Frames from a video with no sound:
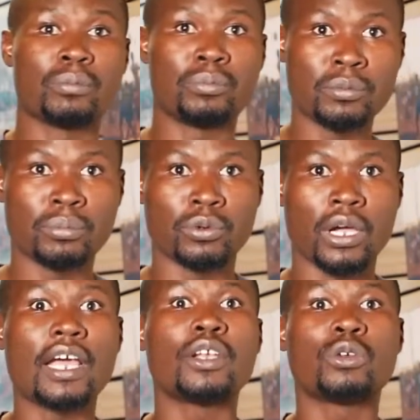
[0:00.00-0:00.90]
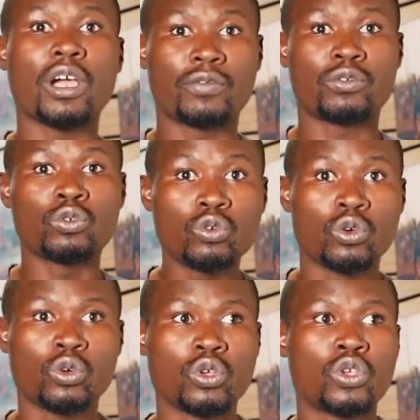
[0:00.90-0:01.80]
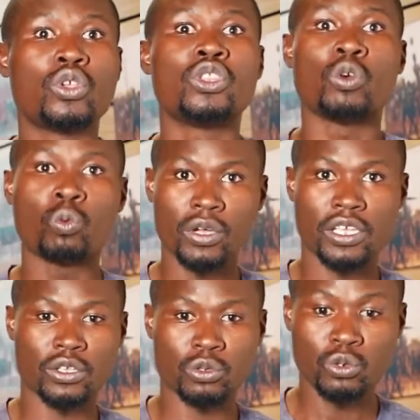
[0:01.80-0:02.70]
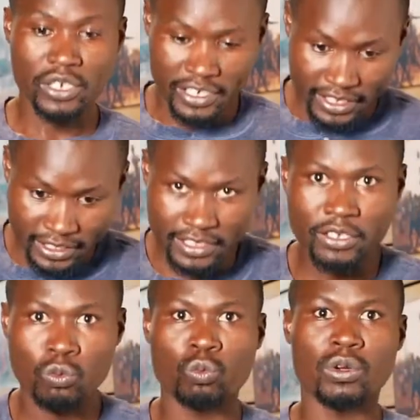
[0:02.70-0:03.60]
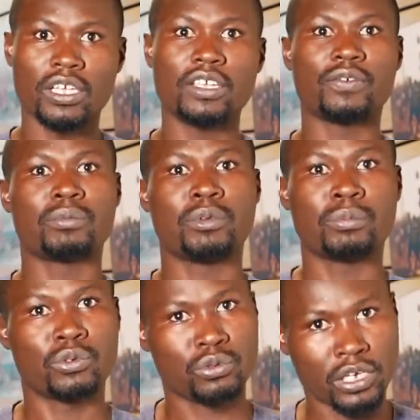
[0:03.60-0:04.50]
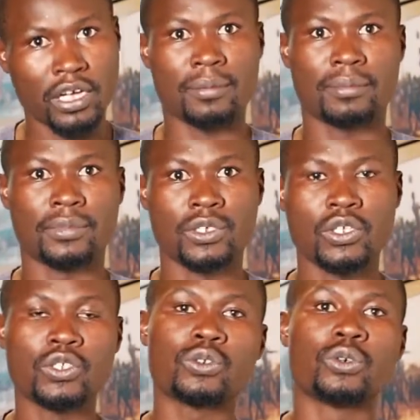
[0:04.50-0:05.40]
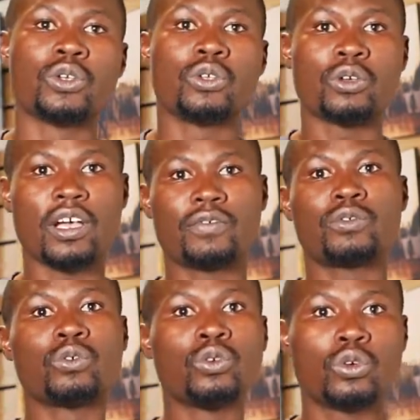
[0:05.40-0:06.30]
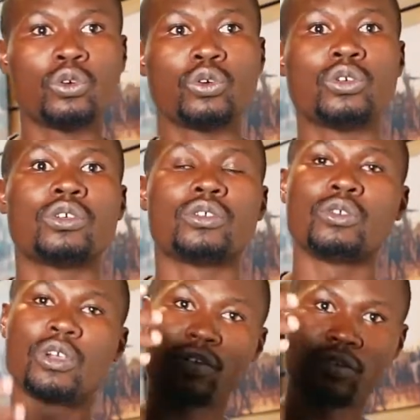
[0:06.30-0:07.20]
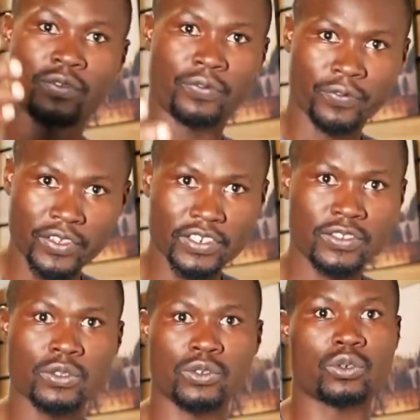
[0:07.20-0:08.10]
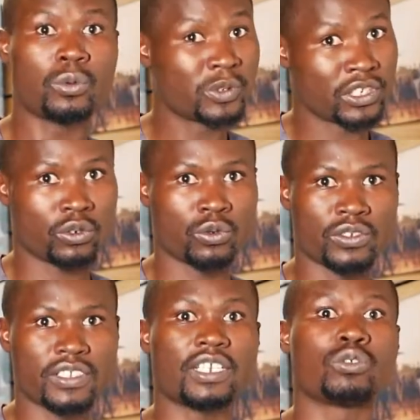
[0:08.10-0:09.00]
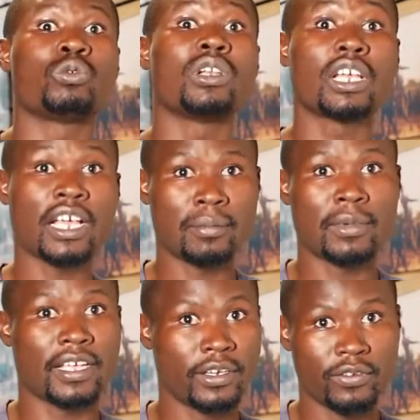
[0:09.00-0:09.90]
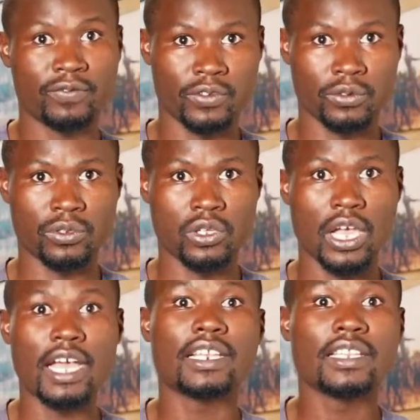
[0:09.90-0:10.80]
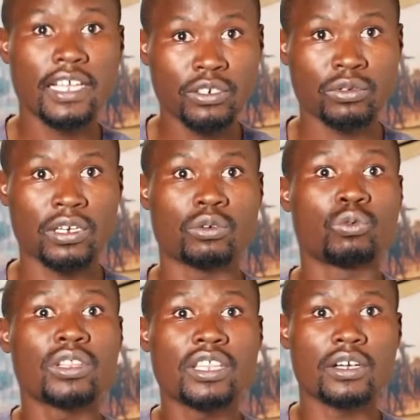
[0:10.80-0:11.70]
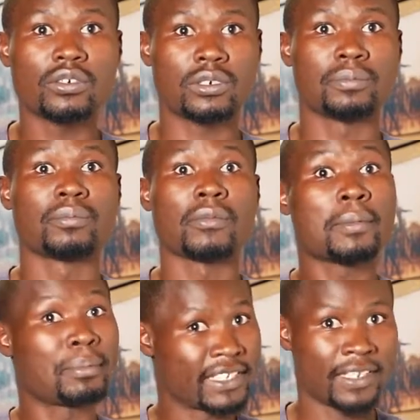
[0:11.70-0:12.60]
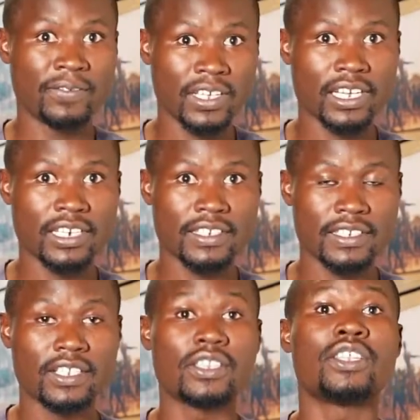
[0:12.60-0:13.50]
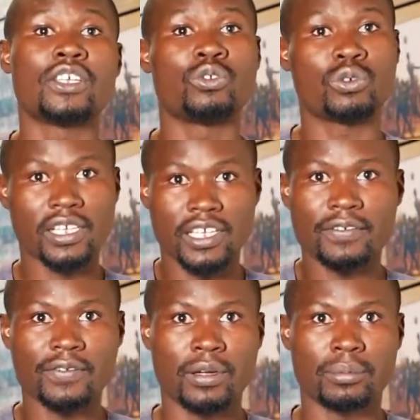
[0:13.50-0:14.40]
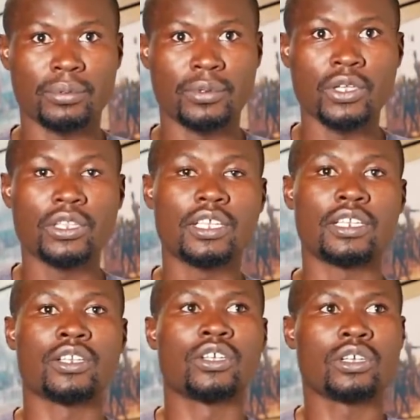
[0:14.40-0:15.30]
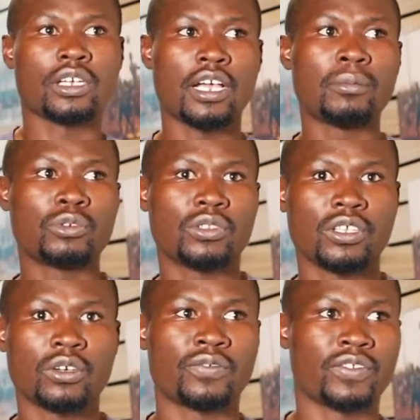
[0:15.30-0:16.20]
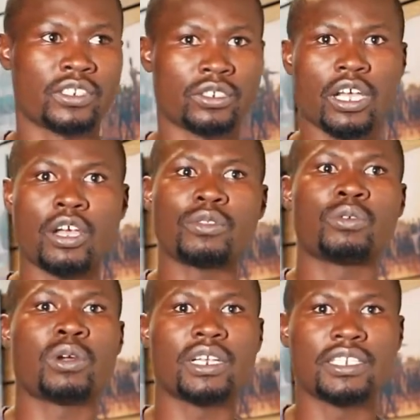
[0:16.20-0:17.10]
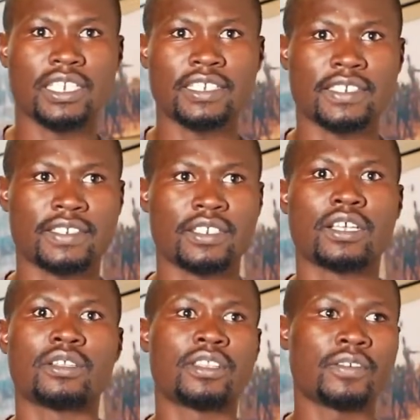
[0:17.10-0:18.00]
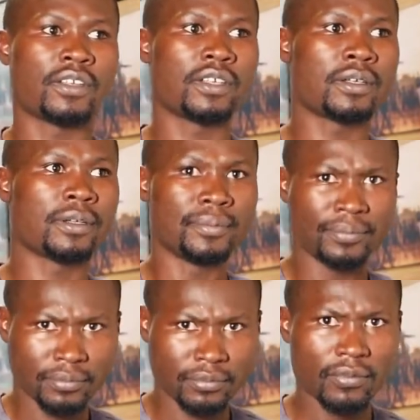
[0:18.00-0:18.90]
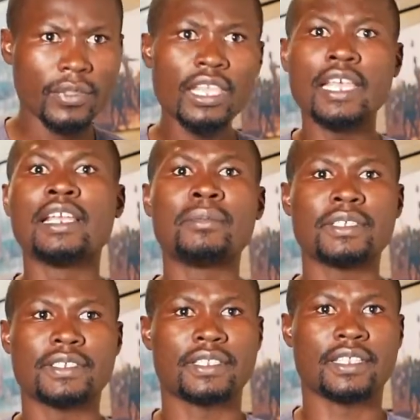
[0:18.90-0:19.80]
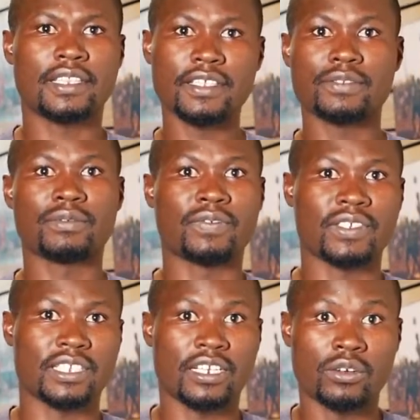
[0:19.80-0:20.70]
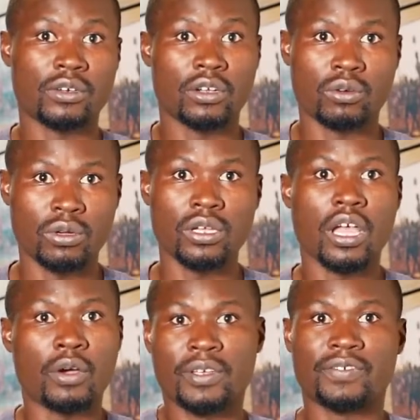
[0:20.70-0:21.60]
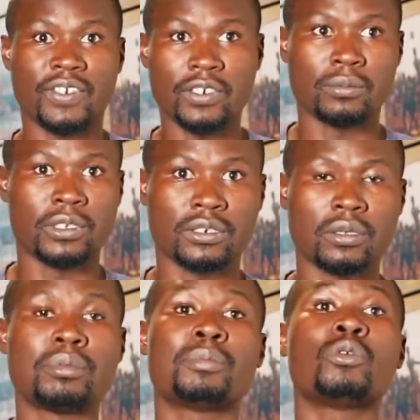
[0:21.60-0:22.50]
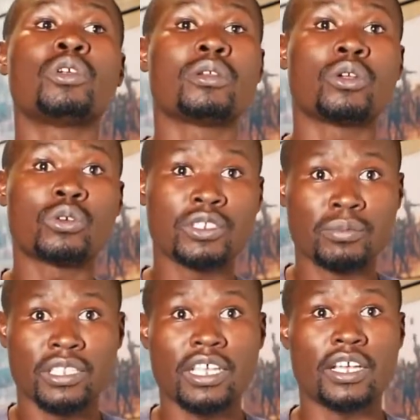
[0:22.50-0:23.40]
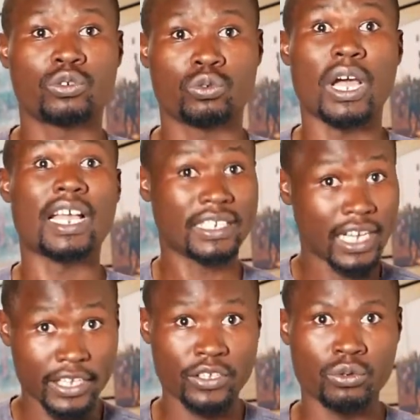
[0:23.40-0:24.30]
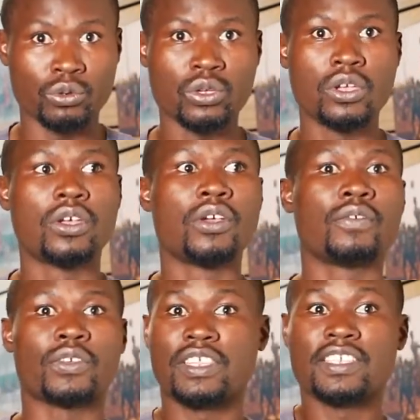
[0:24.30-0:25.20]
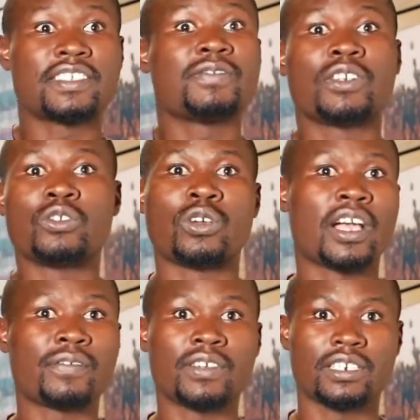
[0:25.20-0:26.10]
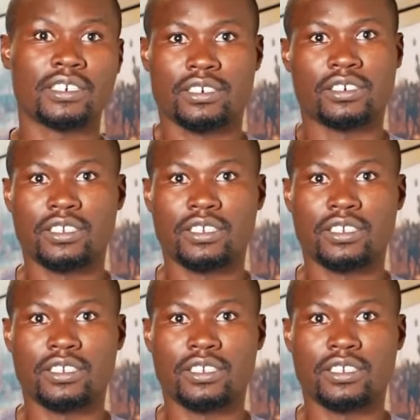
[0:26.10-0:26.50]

people, and you have to know the way. You create the way for people to come. So you have to know, you have to face those obstacles that will come ahead of you. And that one, without perseverance, then you will give up. Then come to think of it, how the world judges the enemies, the things we face around our environment. People will always be there to attack you for things even you haven't